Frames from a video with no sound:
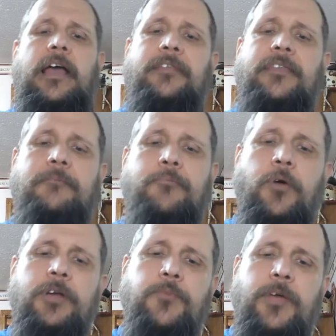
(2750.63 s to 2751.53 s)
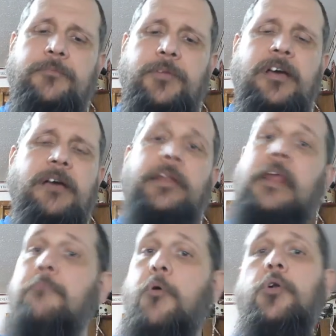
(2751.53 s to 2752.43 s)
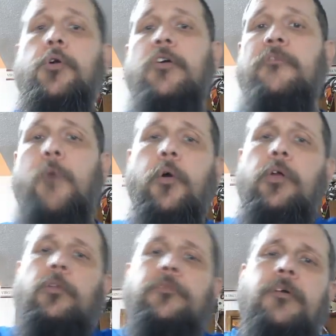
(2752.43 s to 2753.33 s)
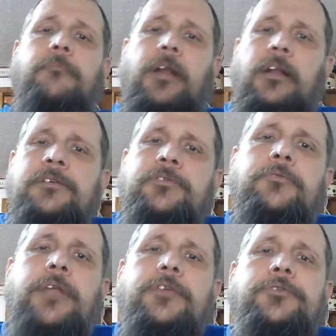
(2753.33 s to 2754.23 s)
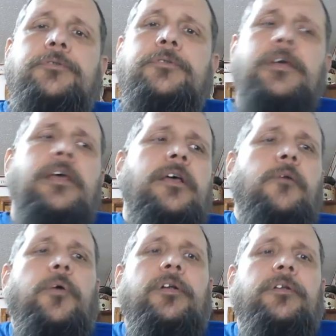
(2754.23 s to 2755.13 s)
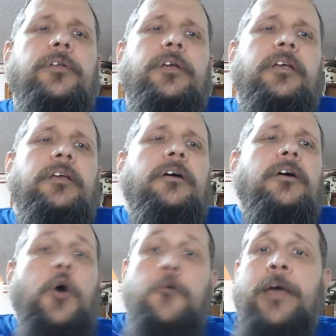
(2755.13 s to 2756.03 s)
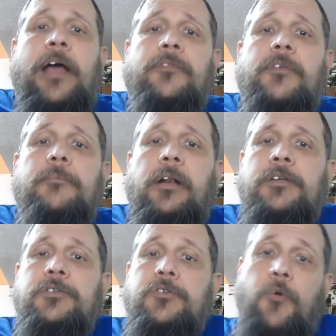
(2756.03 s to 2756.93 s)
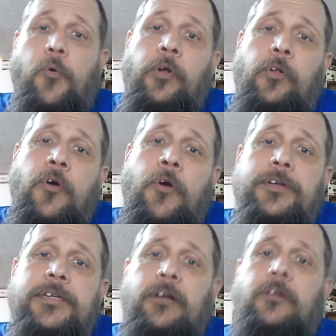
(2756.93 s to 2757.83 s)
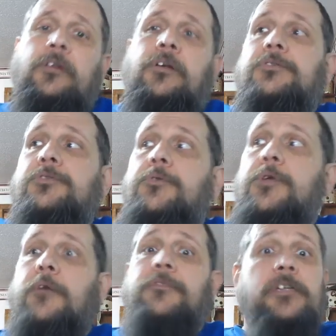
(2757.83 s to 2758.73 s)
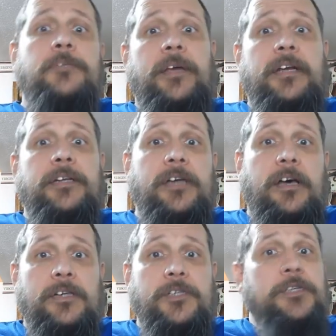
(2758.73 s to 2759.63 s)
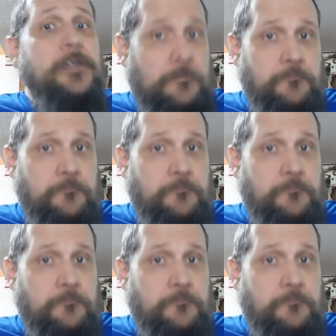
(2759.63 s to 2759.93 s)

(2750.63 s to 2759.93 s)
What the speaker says: At that point, we had become an importer of oil from Middle Eastern nations. When the OPEC, the Middle Eastern Oil Cartel, turned off the spigot to us,